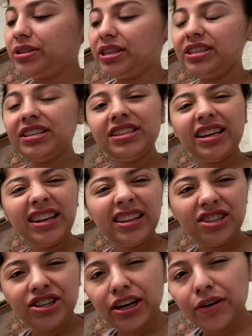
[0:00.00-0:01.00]
this is like
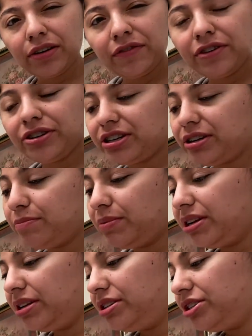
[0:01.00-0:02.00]
the generic version,
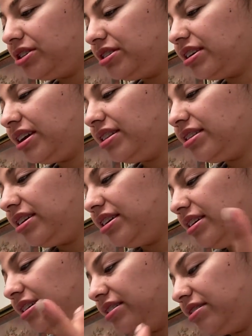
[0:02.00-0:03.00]
but it's just like
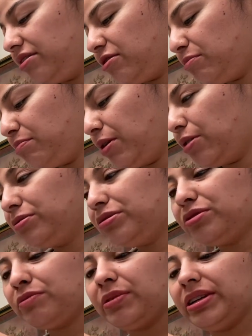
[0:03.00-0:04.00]
the, you know,
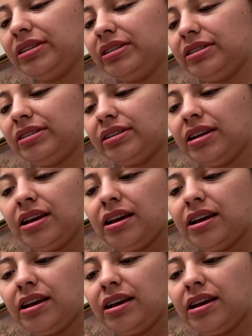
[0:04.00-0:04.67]
post-rinse